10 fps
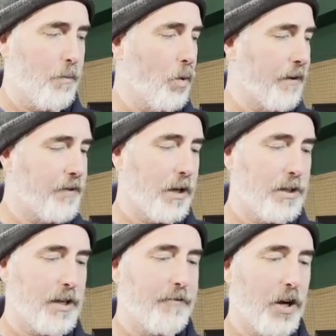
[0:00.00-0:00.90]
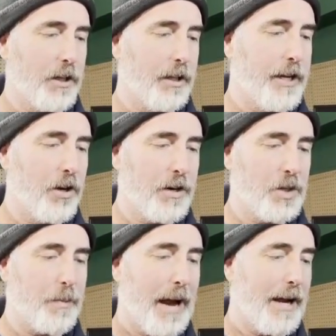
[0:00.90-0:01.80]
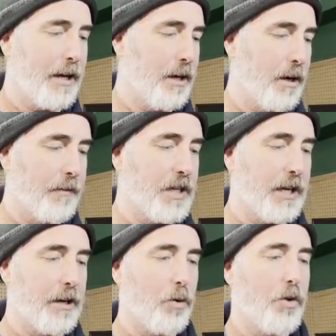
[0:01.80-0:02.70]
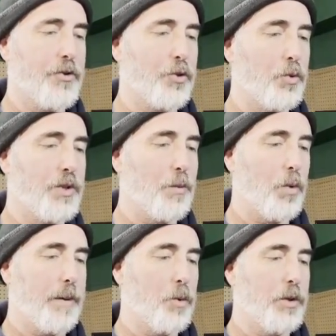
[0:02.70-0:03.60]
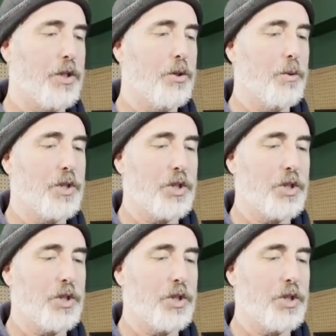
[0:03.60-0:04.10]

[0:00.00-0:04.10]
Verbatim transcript: what I've done is I've got it laid on its back. I've taken out all the screws, and what I'm going to do is